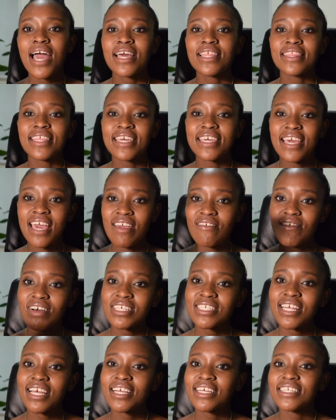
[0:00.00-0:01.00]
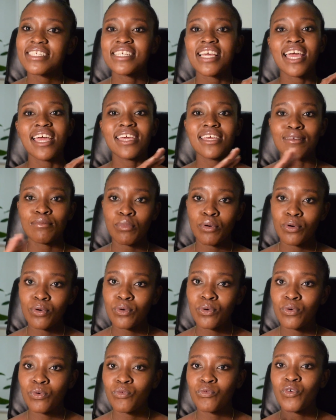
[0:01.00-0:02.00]
they gave us like a
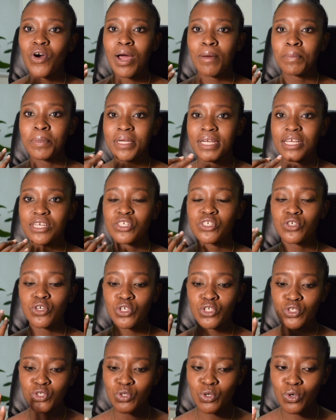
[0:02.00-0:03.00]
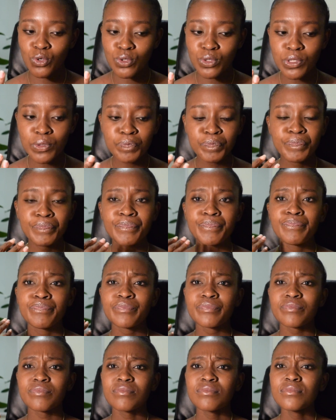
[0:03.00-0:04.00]
table for application controls.
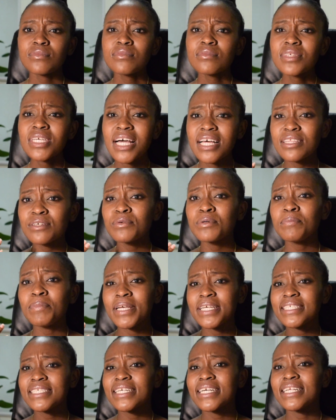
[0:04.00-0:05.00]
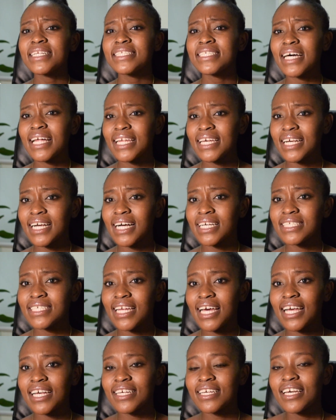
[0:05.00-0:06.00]
And they were basically telling us,
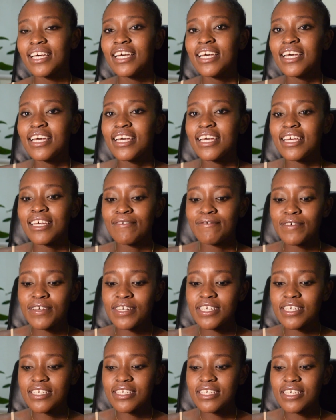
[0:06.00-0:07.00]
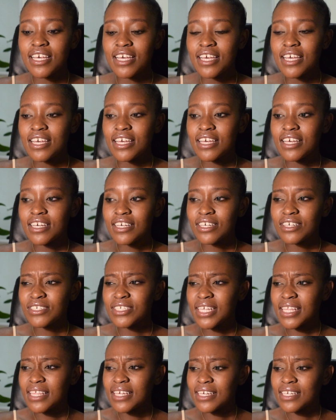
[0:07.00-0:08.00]
like, if it is, because
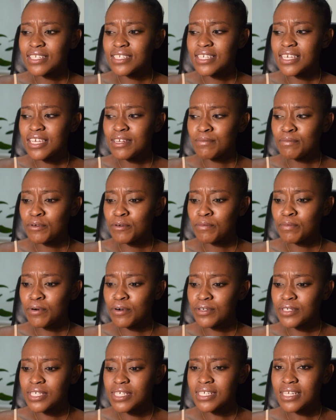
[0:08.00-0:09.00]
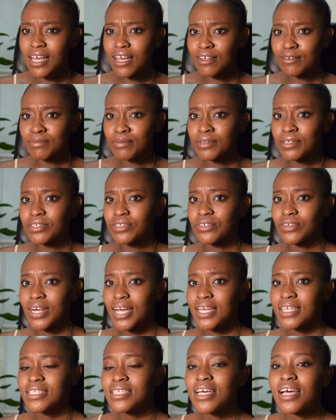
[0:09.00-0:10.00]
I think it's input, process, output,
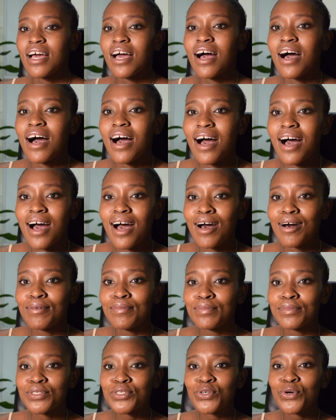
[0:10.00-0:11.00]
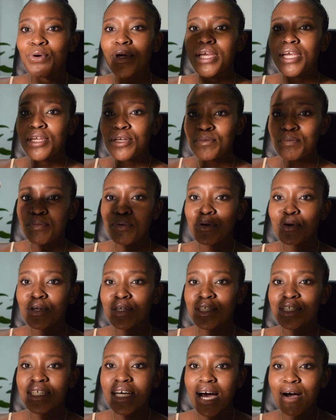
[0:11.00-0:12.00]
right? So
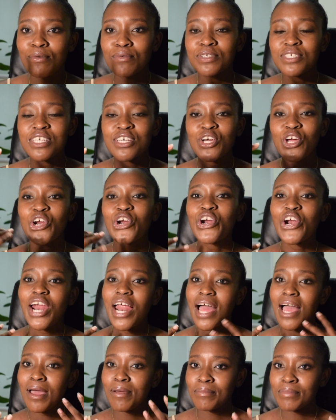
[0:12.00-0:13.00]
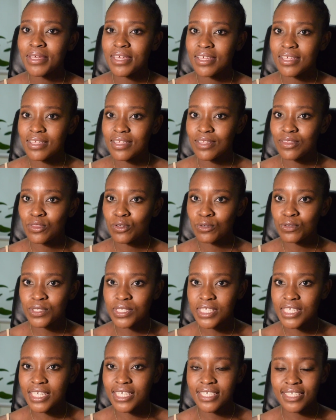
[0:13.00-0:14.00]
input, I was cramming those
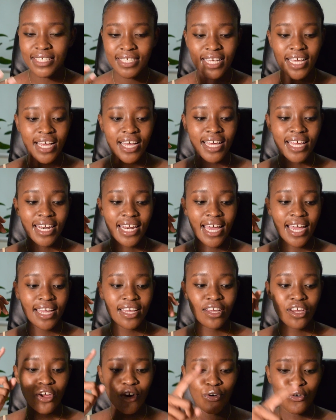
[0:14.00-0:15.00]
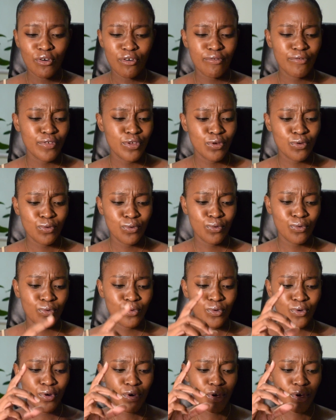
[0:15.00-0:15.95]
things like review